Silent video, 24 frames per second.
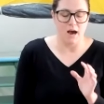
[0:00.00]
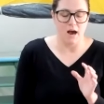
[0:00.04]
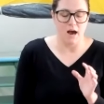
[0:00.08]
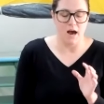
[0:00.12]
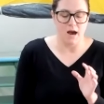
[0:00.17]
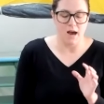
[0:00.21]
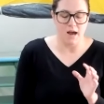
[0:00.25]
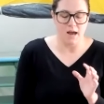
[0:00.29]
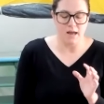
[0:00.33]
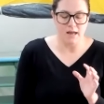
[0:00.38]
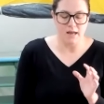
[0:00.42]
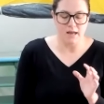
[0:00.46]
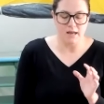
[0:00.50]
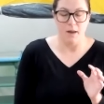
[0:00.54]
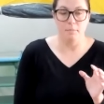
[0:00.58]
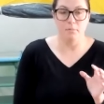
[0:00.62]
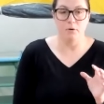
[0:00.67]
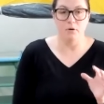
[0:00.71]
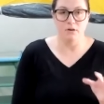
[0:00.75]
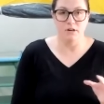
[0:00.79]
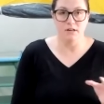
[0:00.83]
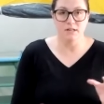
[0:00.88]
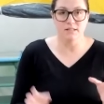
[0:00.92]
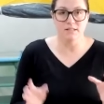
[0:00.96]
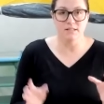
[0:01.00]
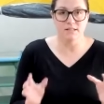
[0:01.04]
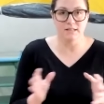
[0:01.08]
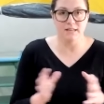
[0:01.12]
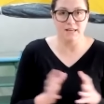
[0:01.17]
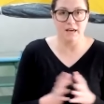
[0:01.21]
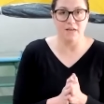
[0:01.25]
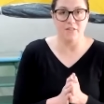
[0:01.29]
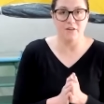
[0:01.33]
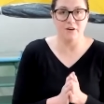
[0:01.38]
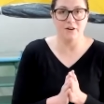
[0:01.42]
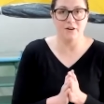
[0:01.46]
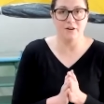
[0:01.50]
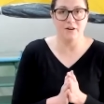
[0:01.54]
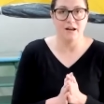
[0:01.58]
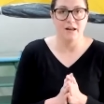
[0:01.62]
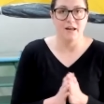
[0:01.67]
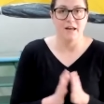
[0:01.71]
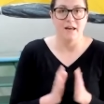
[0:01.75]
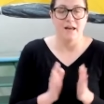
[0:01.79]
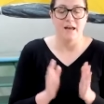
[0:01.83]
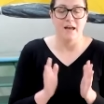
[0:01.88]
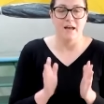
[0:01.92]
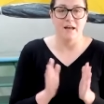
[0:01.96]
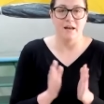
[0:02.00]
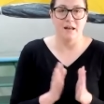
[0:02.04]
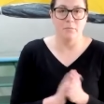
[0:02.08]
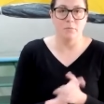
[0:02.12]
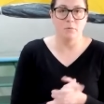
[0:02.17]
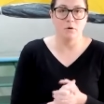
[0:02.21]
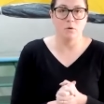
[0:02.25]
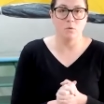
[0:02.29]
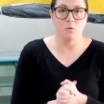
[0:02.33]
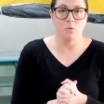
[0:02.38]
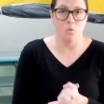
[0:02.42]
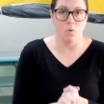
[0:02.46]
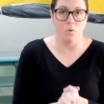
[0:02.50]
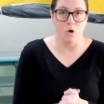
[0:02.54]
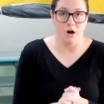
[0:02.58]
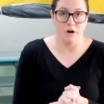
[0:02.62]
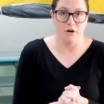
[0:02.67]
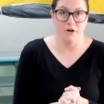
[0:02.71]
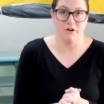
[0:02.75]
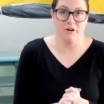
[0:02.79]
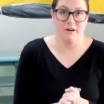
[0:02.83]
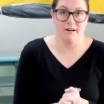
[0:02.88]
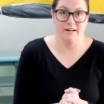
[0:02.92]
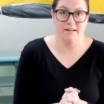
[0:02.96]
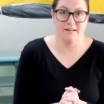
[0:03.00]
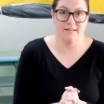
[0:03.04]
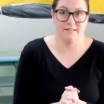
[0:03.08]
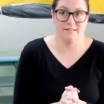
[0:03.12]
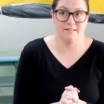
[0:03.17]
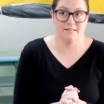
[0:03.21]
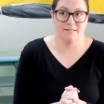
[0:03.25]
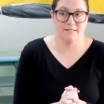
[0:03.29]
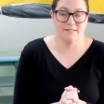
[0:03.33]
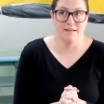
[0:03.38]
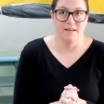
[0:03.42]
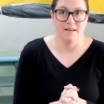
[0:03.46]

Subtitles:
I put it together and I put water in it,